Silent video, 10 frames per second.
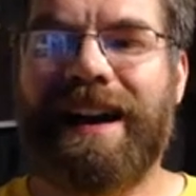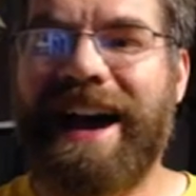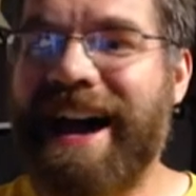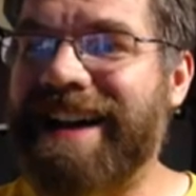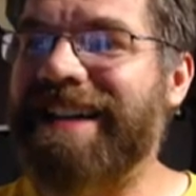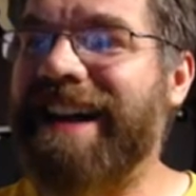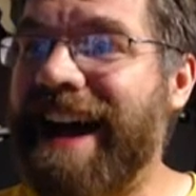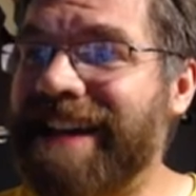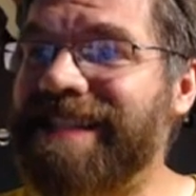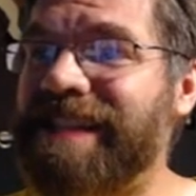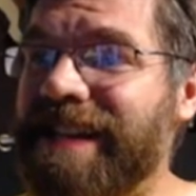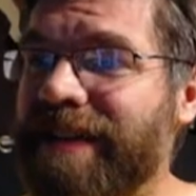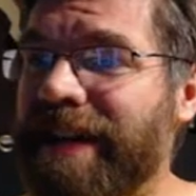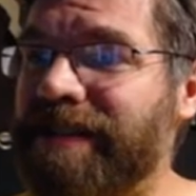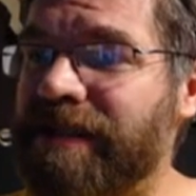I see
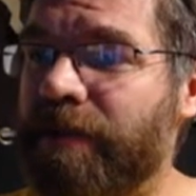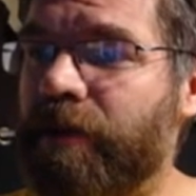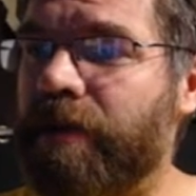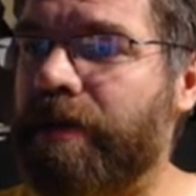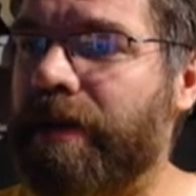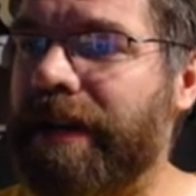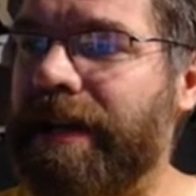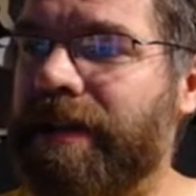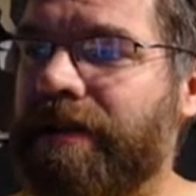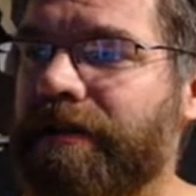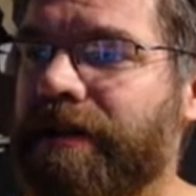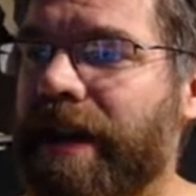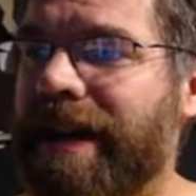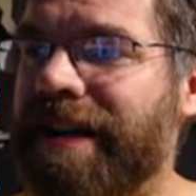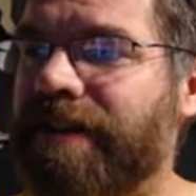that similar, and
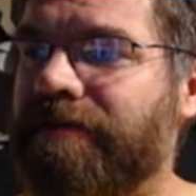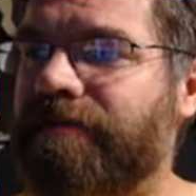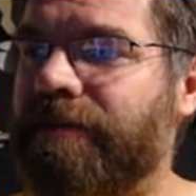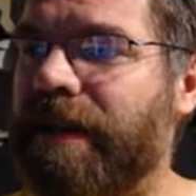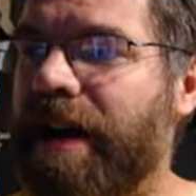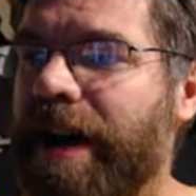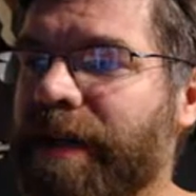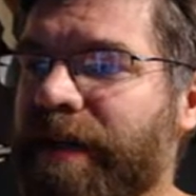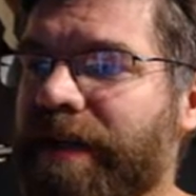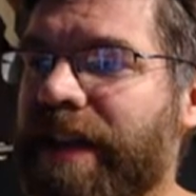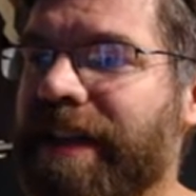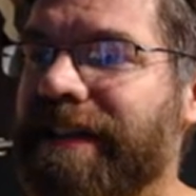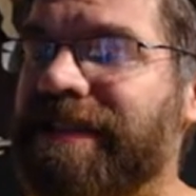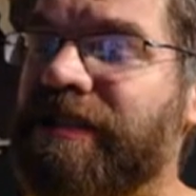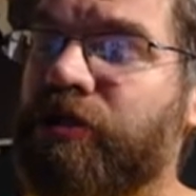I think
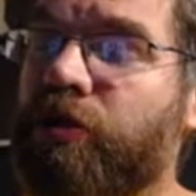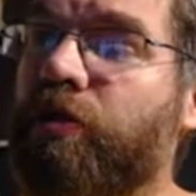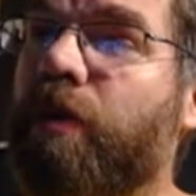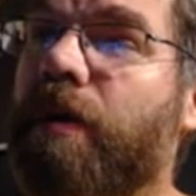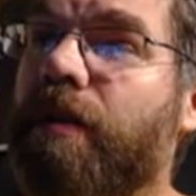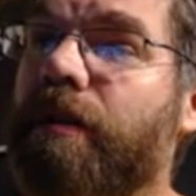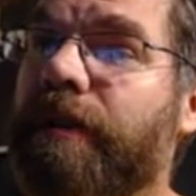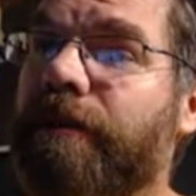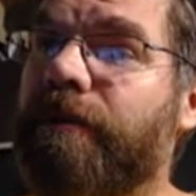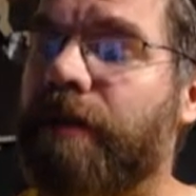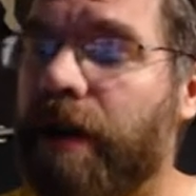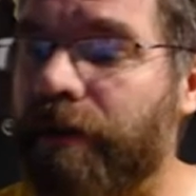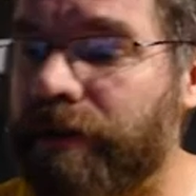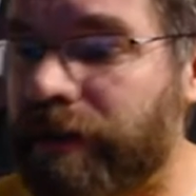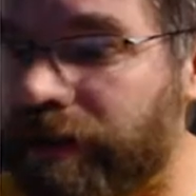it's too early. Oh,
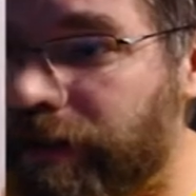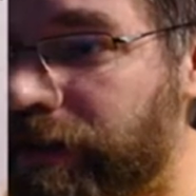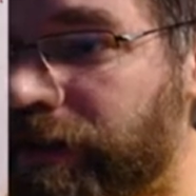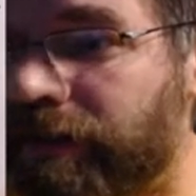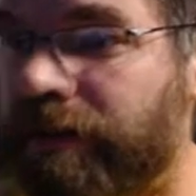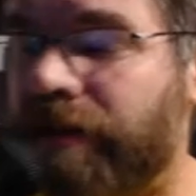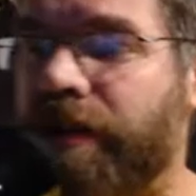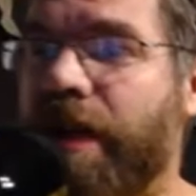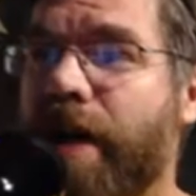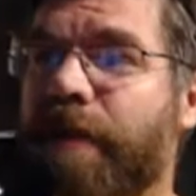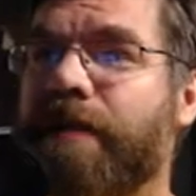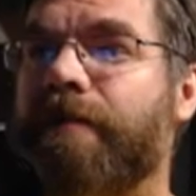you got me?